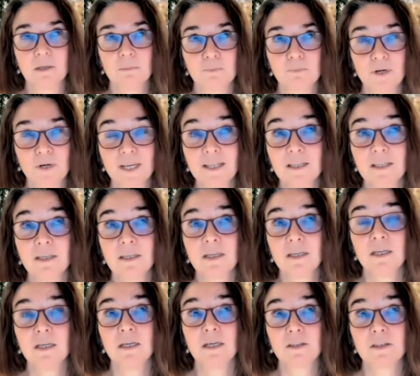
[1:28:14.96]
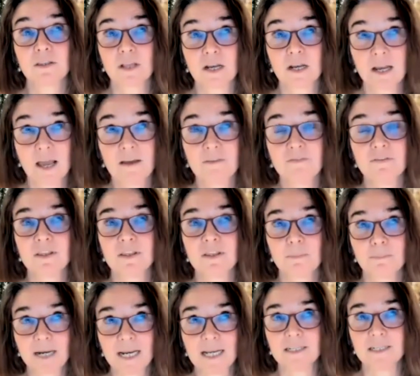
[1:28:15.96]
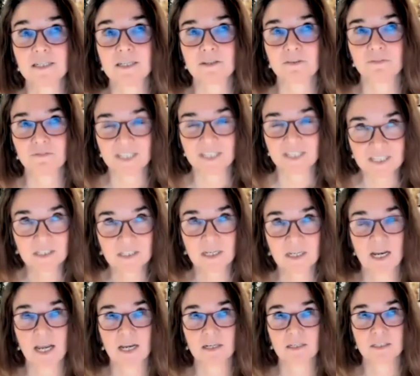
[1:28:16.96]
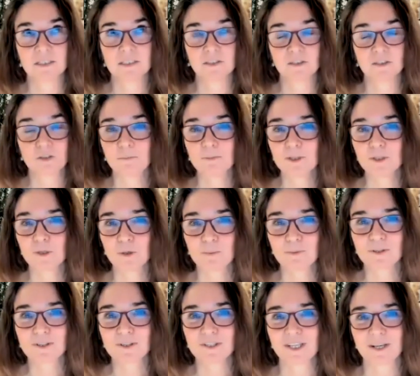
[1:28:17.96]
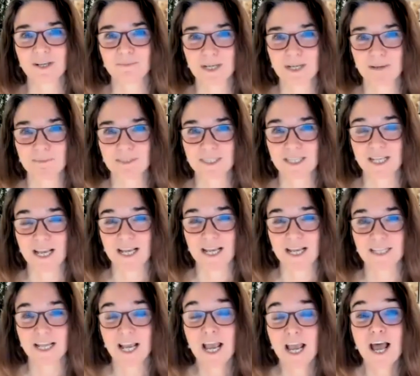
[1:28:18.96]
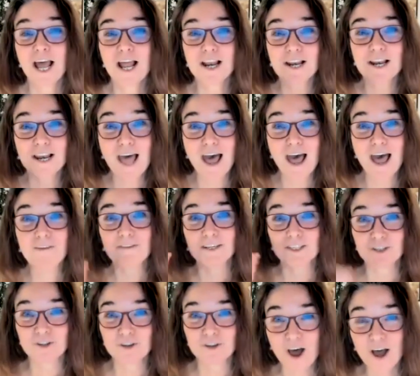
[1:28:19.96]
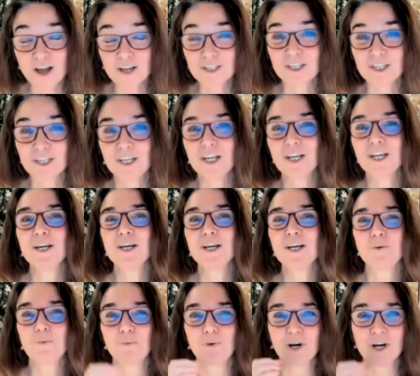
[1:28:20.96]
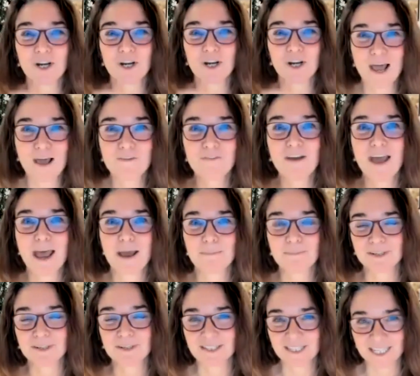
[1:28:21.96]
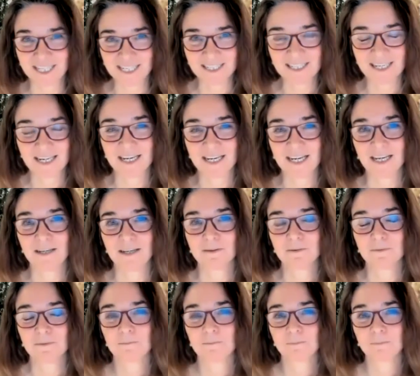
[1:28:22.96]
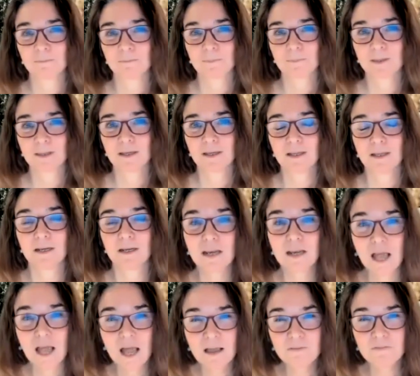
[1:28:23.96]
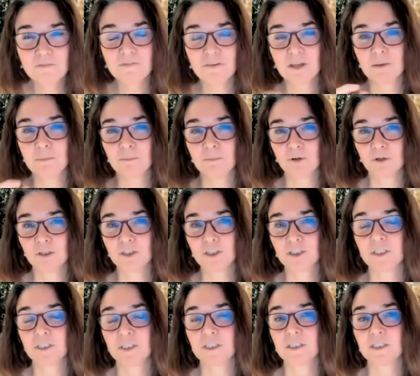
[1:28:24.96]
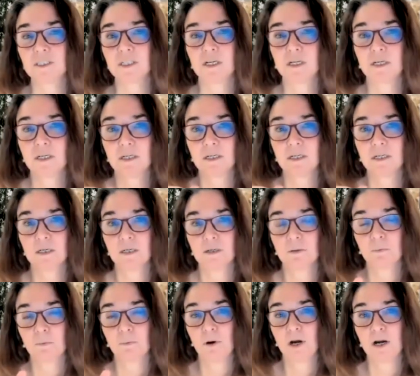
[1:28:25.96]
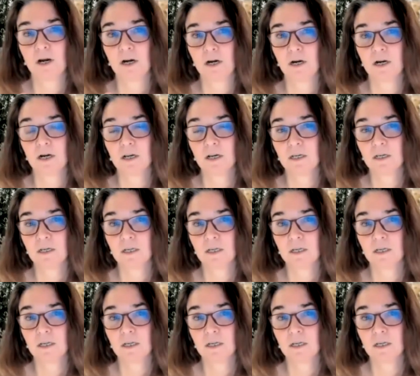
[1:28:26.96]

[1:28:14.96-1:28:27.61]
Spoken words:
bring the love in the places of disconnect. Thomas Hubel sometimes says, love is not where love happens easily. Love emerges where